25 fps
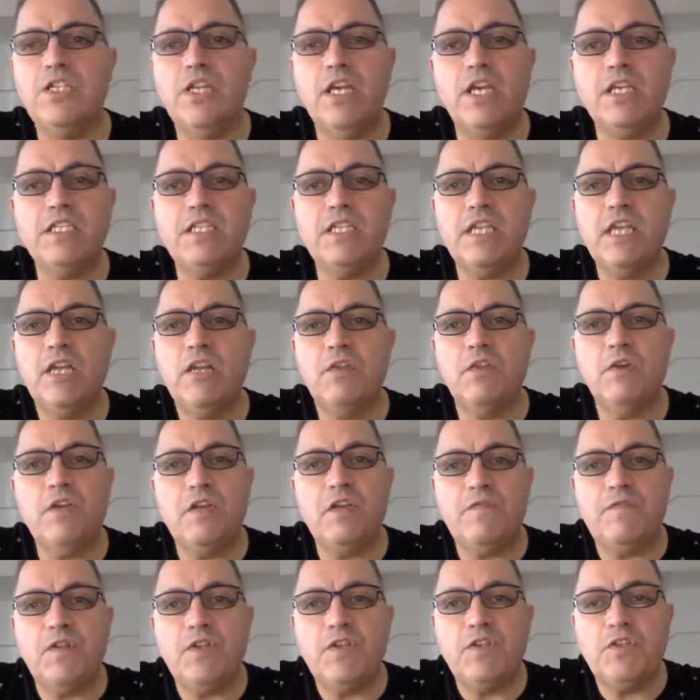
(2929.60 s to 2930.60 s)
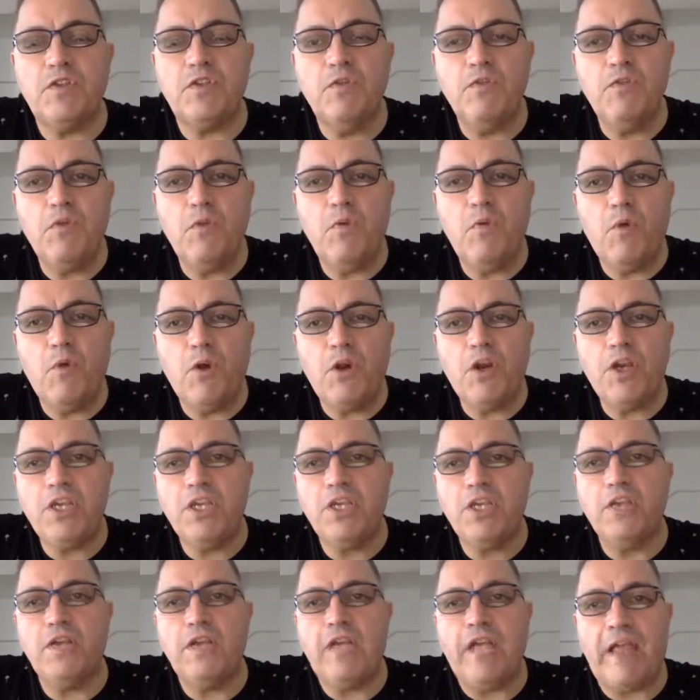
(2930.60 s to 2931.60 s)
Just look, if you do the work,
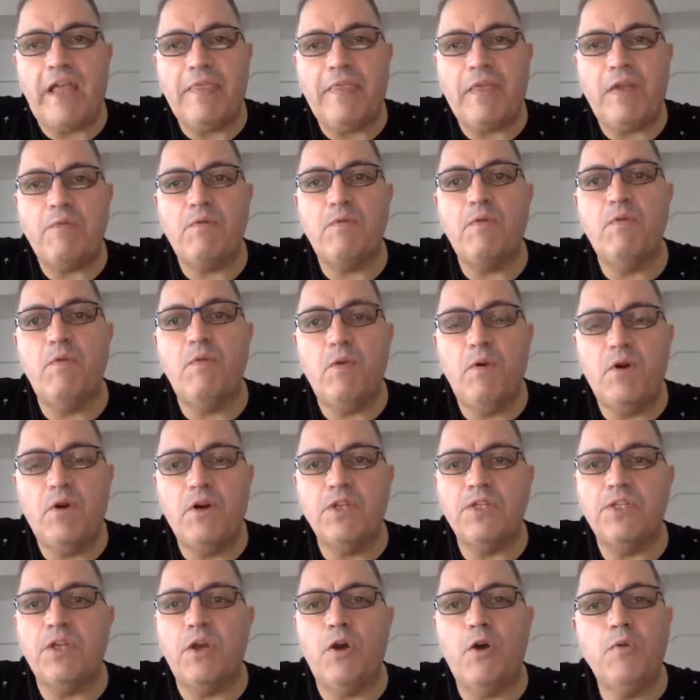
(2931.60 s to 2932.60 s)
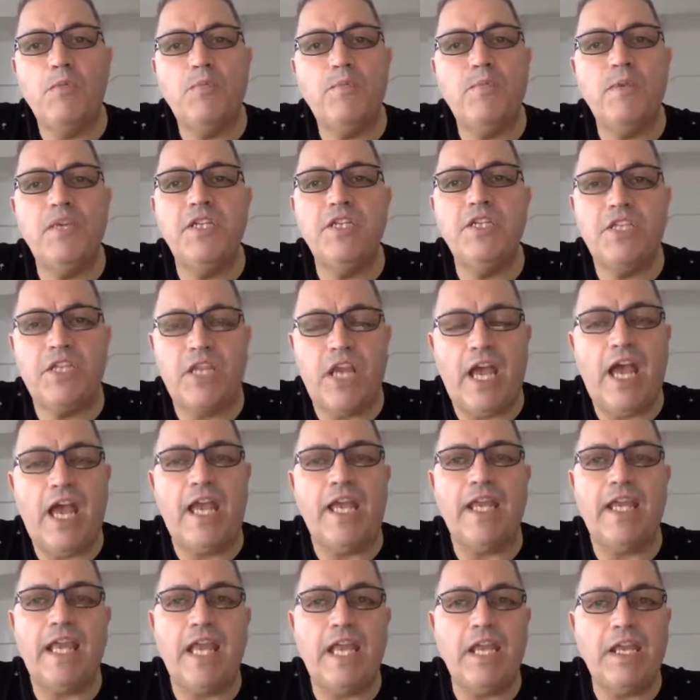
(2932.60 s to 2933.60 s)
you'll get the reward. Don't be
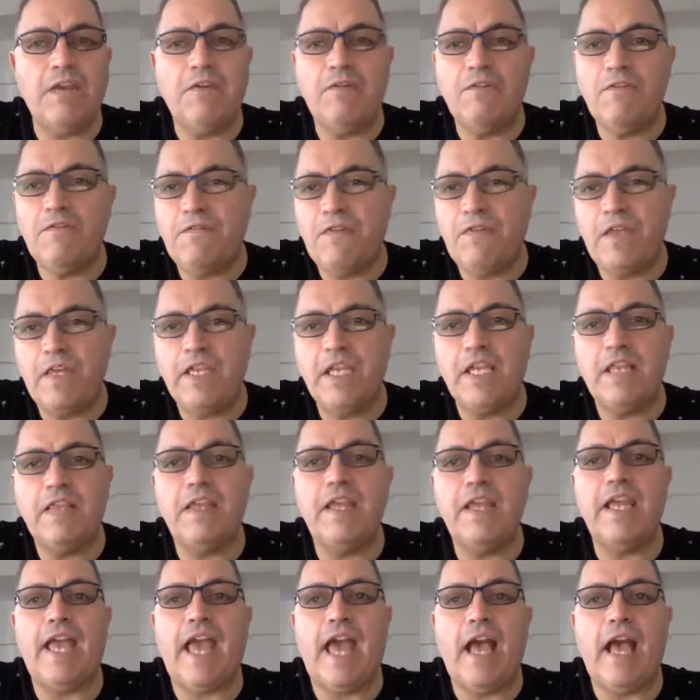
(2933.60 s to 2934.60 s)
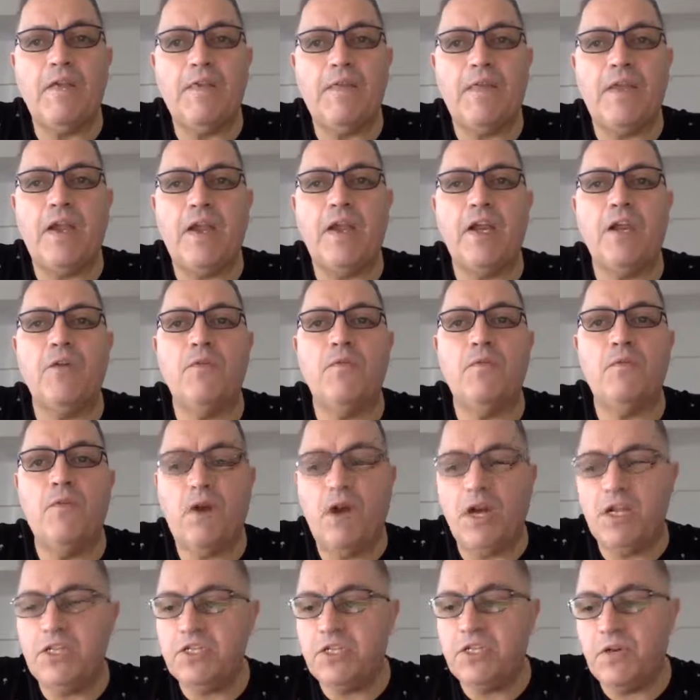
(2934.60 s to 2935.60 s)
shy. Get your affiliate link out there
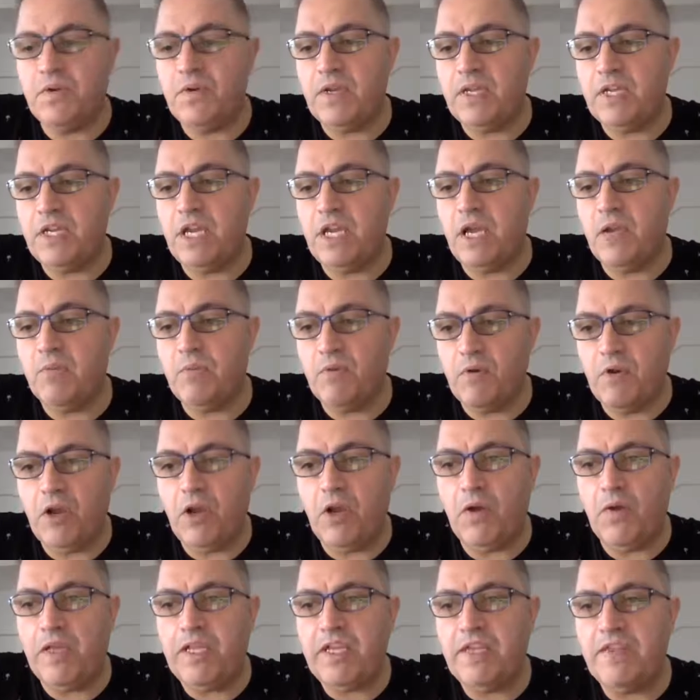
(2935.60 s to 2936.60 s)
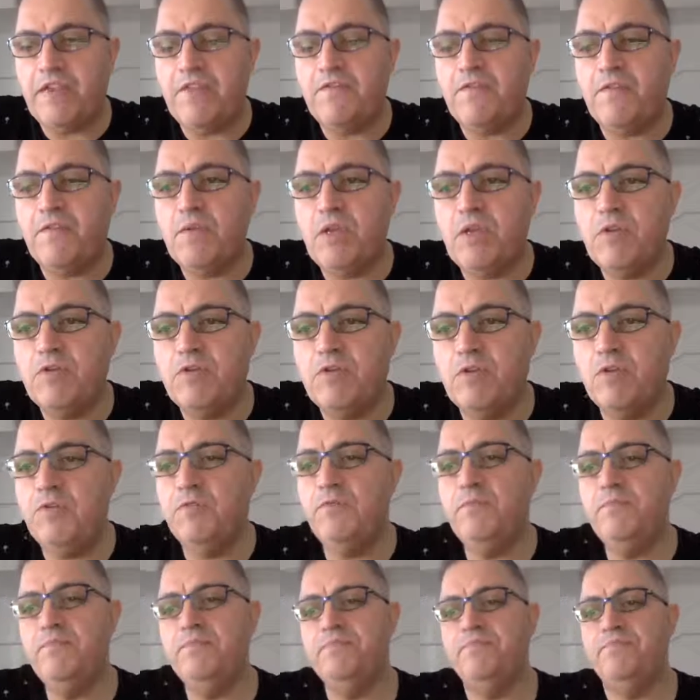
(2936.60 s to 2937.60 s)
and watch your income grow. Anything from you,
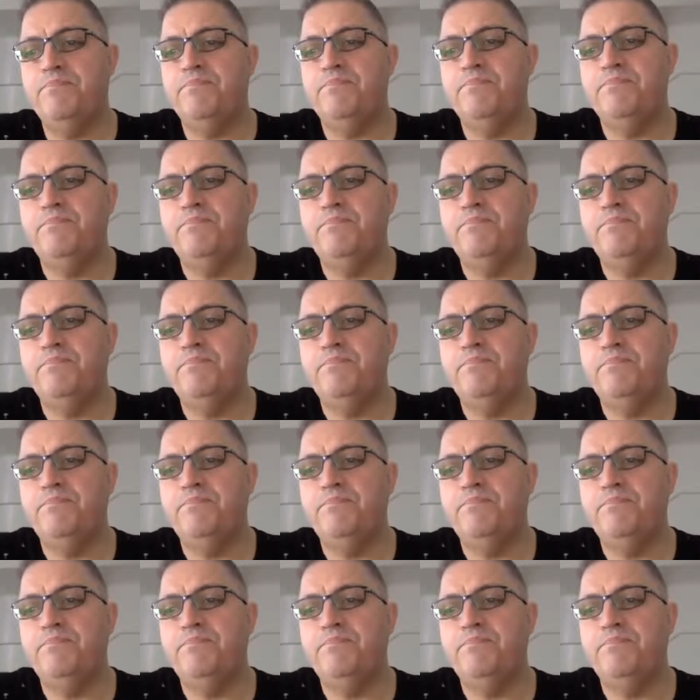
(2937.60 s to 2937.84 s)
Drew?